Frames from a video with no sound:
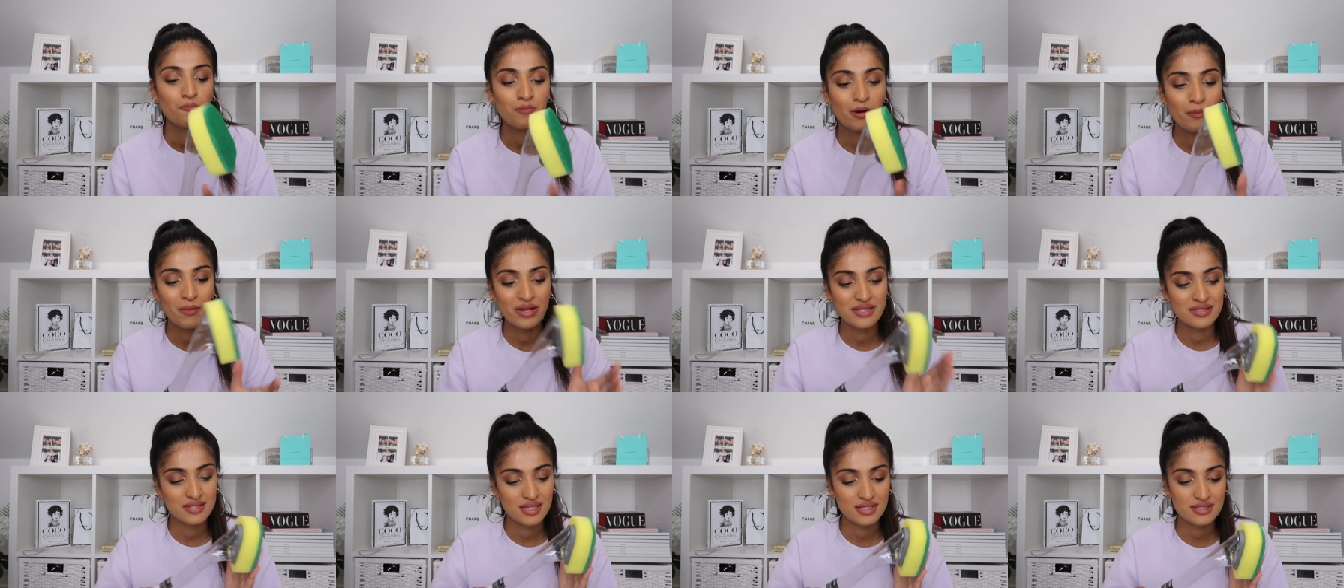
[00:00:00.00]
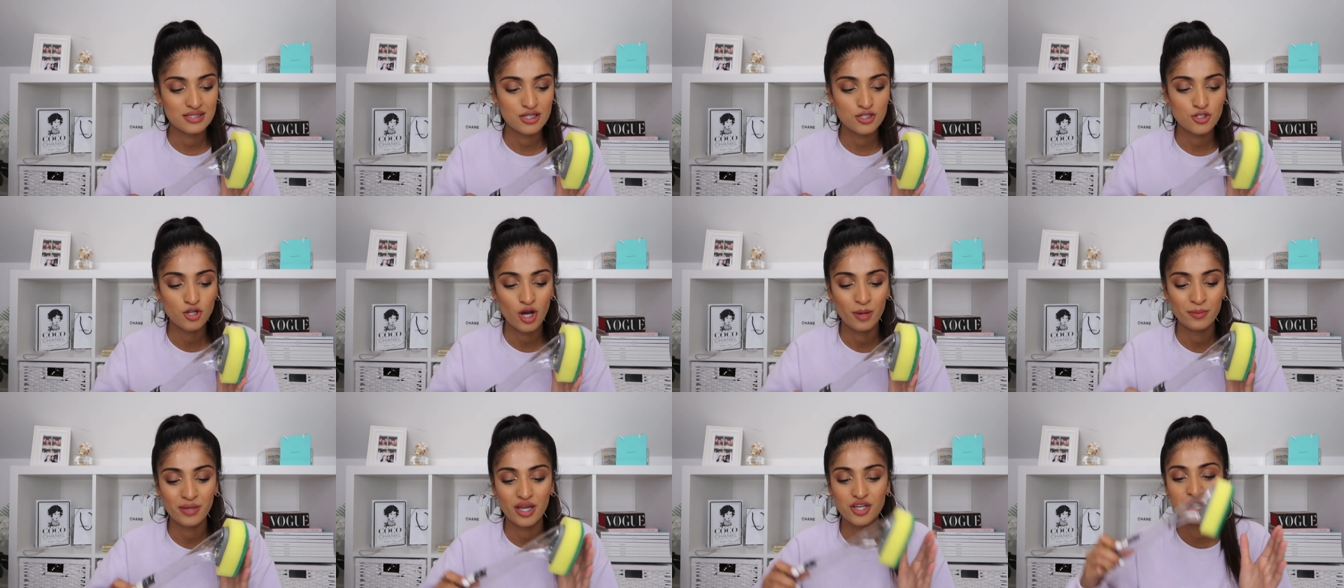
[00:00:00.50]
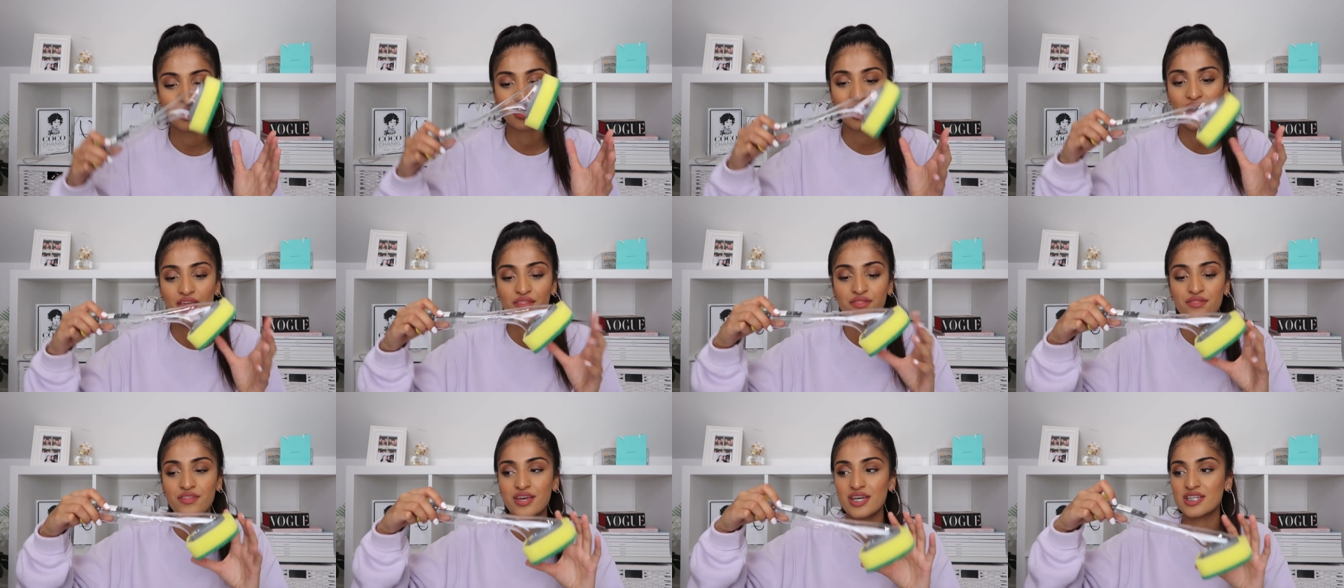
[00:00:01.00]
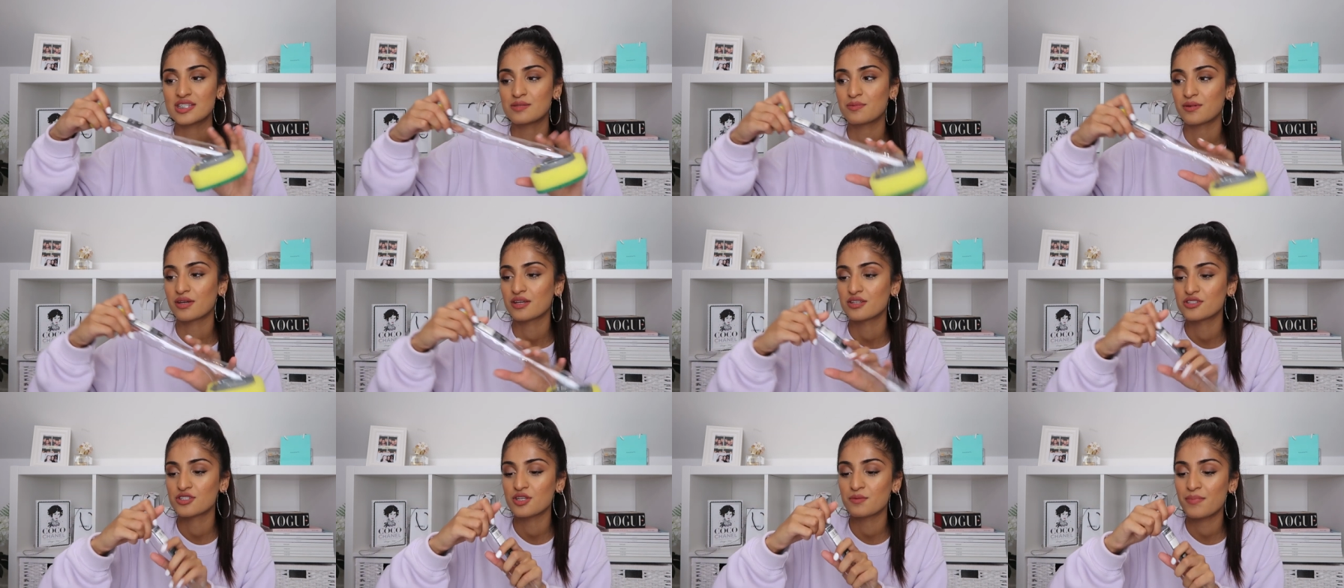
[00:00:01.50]
but my sister told me I should get this
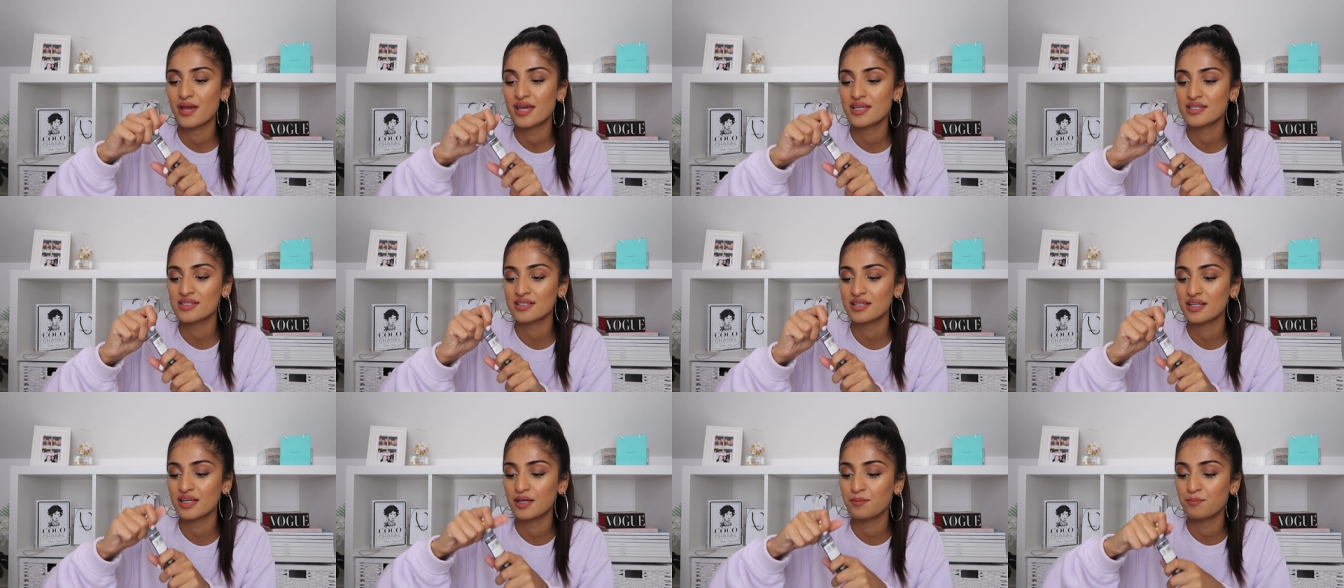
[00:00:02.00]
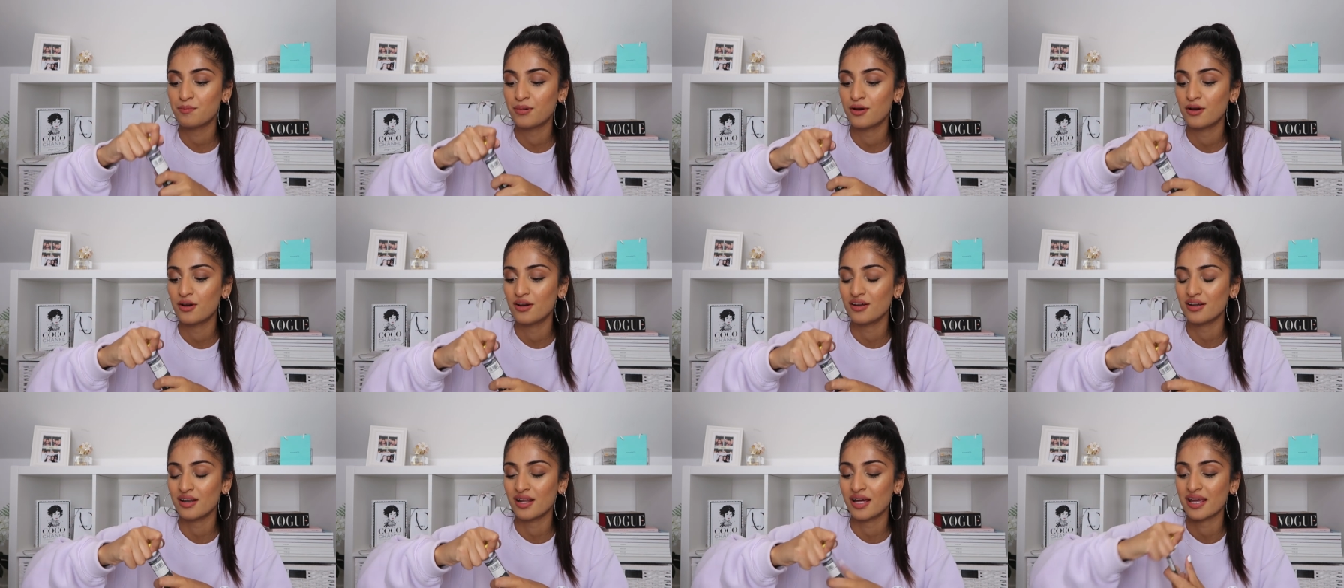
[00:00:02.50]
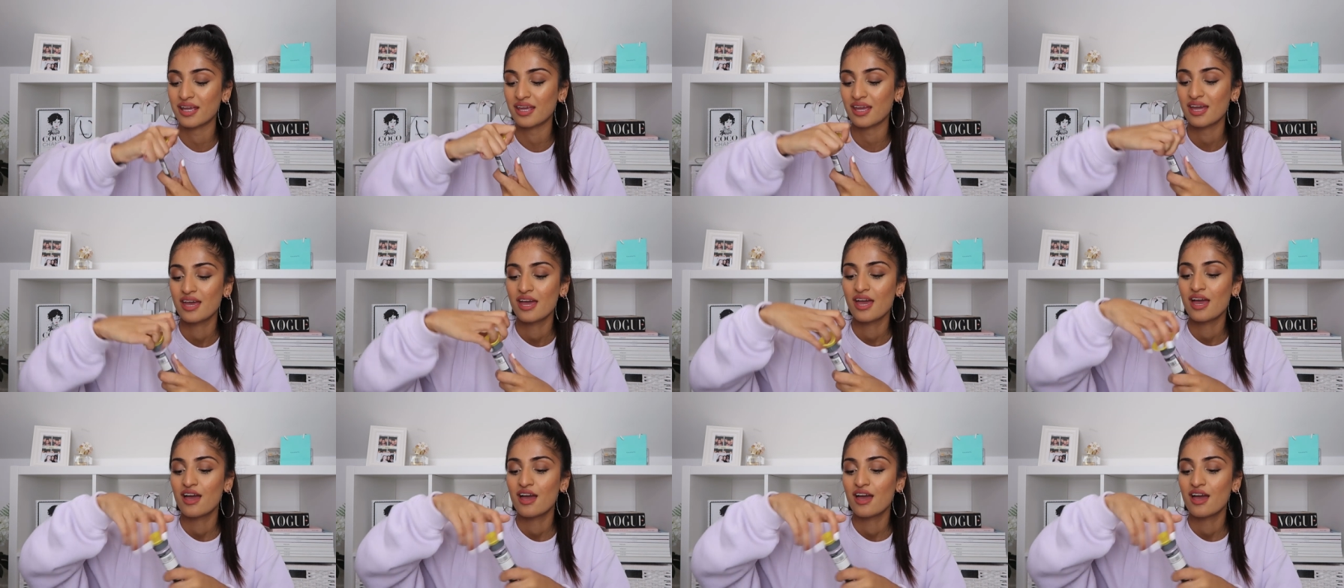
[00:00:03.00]
because you basically put like